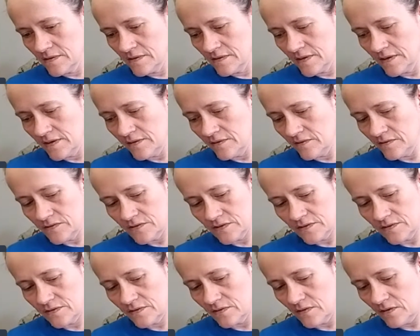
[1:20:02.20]
These are
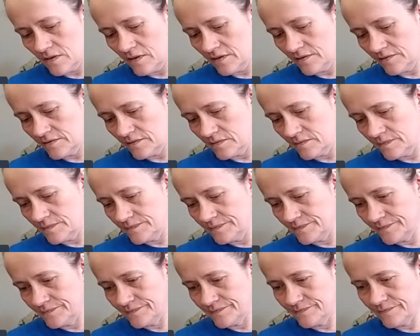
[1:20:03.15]
just awesome.
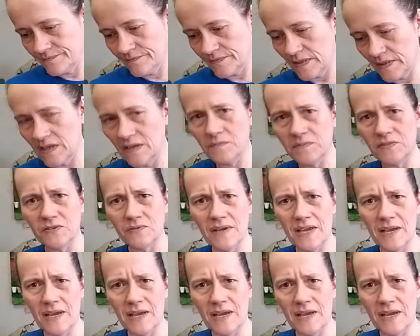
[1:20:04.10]
I'm so